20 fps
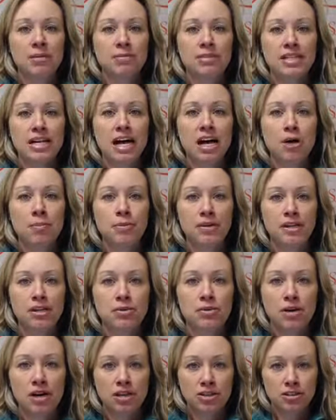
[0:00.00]
to helping
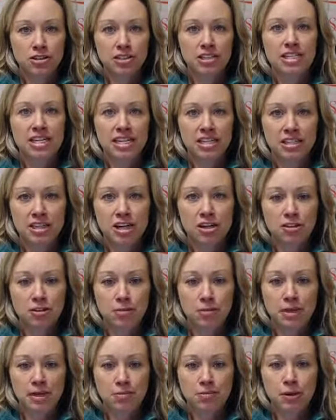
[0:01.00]
you understand other
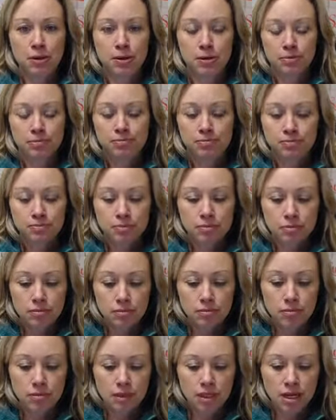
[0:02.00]
people.
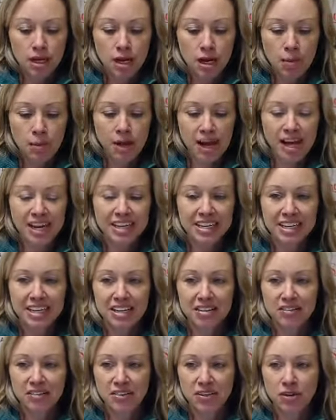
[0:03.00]
I can
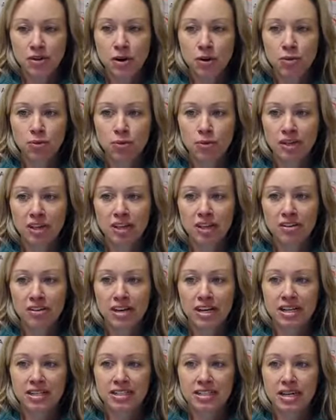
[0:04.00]
give you a really
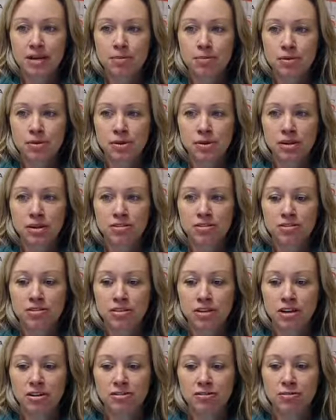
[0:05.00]
great example
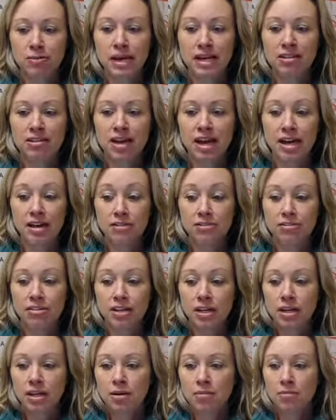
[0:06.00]
of my life.
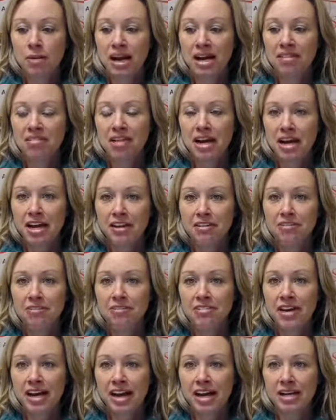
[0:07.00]
My life,
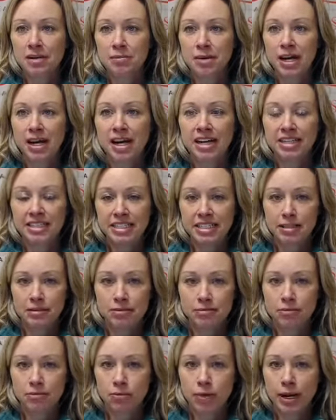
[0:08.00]
I am a high D,
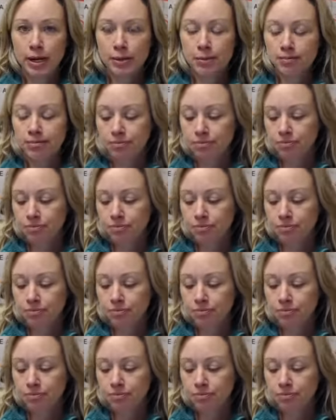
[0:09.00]
right?